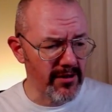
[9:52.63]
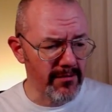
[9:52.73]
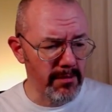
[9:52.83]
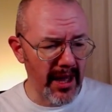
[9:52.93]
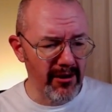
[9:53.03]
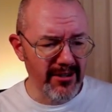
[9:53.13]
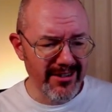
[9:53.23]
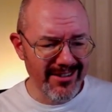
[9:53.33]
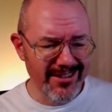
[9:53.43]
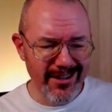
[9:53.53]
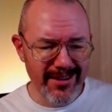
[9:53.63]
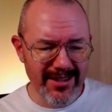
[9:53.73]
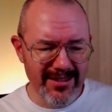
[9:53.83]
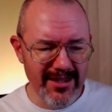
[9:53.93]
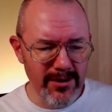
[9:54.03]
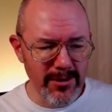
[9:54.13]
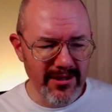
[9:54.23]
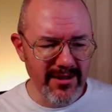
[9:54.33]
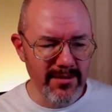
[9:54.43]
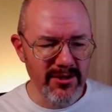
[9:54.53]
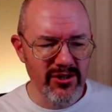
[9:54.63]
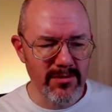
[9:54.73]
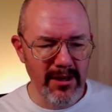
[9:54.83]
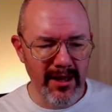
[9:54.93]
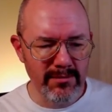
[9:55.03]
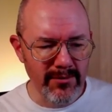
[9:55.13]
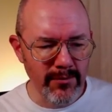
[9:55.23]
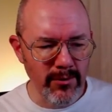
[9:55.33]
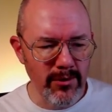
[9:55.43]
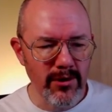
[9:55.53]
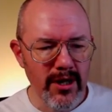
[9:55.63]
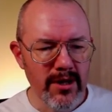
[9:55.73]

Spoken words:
of Paris instead of that silhouetted image that we had before.